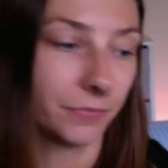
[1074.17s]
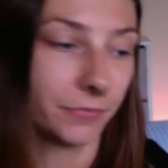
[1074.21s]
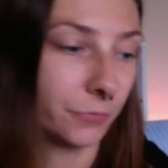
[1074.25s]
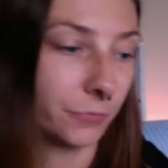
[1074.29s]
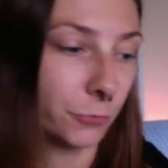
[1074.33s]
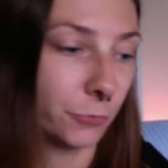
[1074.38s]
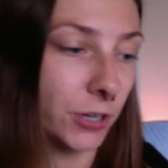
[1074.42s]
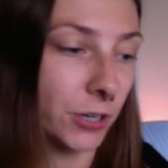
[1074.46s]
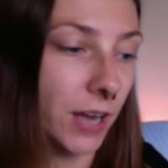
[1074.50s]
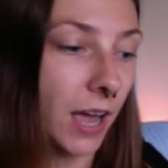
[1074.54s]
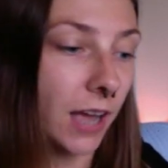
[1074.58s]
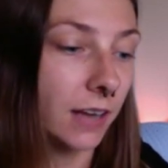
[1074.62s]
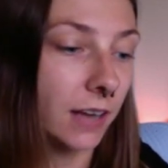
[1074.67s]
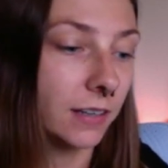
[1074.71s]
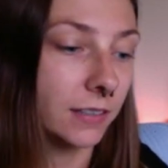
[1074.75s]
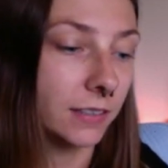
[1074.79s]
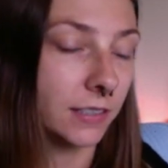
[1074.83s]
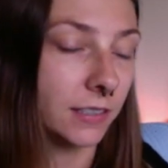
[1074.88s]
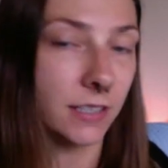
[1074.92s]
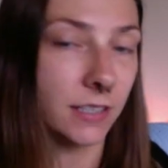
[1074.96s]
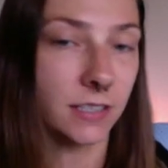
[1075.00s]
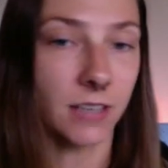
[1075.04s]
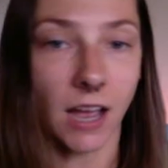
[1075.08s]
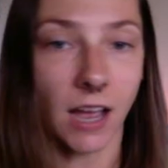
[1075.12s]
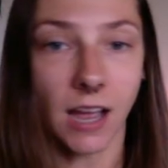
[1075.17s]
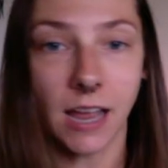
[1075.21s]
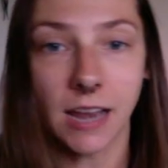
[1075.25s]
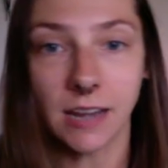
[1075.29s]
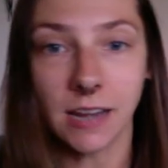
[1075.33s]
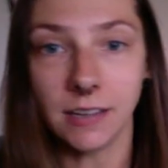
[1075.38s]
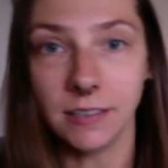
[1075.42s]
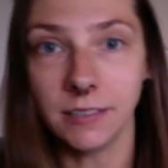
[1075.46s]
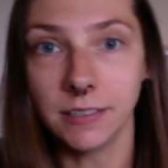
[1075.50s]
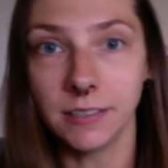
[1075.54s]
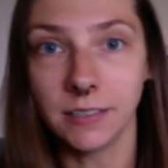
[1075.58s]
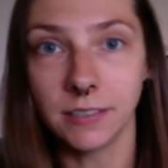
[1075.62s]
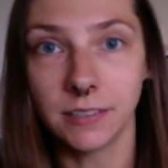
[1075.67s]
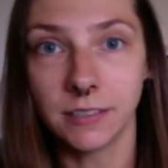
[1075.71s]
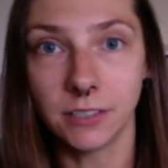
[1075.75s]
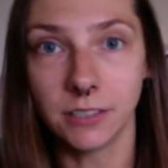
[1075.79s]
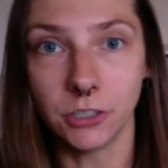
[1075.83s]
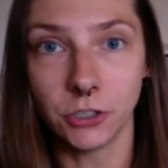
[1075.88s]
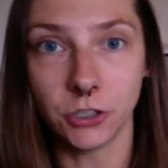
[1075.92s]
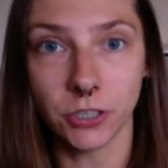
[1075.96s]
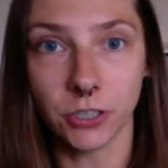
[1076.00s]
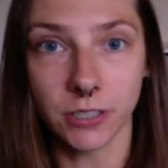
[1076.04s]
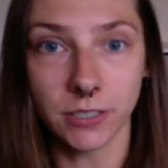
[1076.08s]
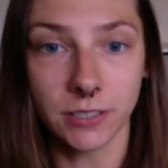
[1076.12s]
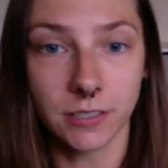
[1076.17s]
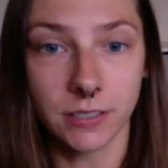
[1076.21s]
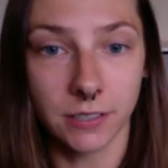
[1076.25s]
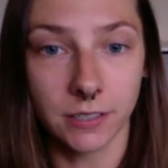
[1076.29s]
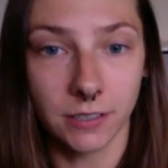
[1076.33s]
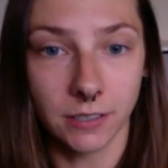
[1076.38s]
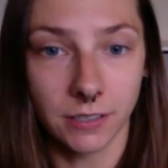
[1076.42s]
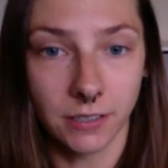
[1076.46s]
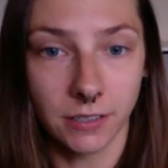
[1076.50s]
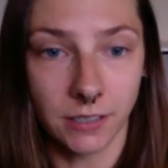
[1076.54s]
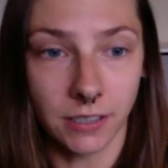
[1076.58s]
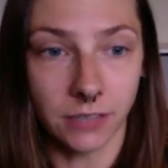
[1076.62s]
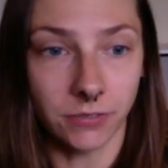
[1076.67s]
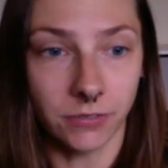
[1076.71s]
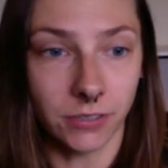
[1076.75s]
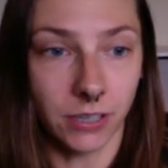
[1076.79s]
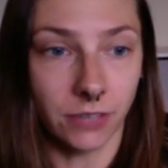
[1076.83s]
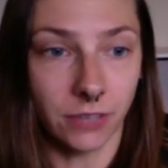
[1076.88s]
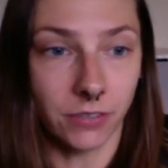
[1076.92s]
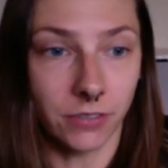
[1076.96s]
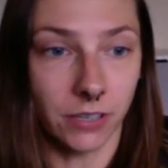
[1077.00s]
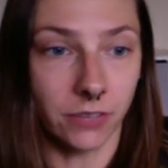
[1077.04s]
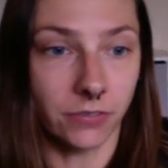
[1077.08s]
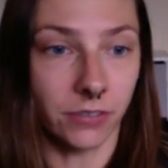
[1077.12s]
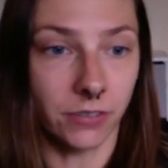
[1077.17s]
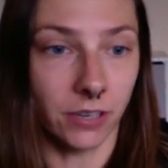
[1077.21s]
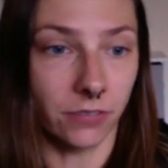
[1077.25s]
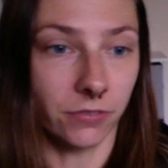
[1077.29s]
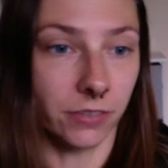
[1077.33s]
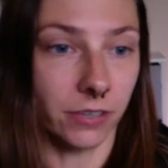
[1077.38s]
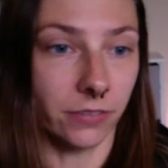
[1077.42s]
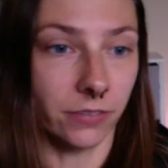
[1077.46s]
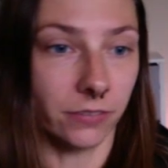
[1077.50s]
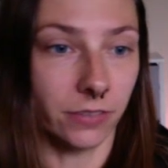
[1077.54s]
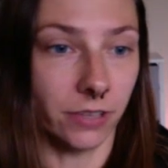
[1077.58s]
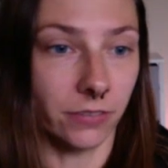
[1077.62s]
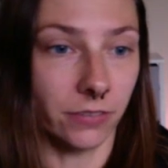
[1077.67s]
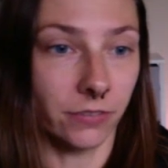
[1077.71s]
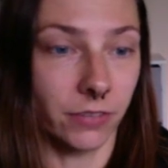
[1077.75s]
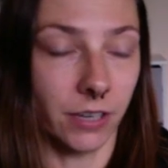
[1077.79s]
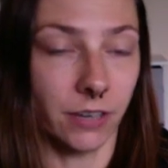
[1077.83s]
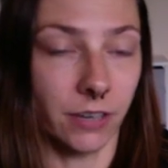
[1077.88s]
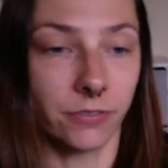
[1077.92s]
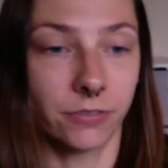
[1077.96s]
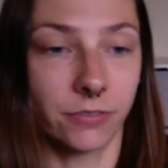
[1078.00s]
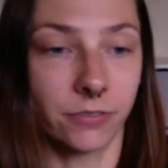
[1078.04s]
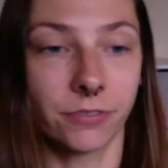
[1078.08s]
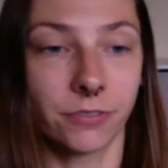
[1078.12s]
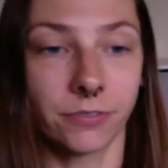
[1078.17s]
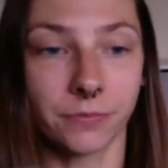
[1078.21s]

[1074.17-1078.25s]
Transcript: We're not designed to just give, give, give, give, give, give, give.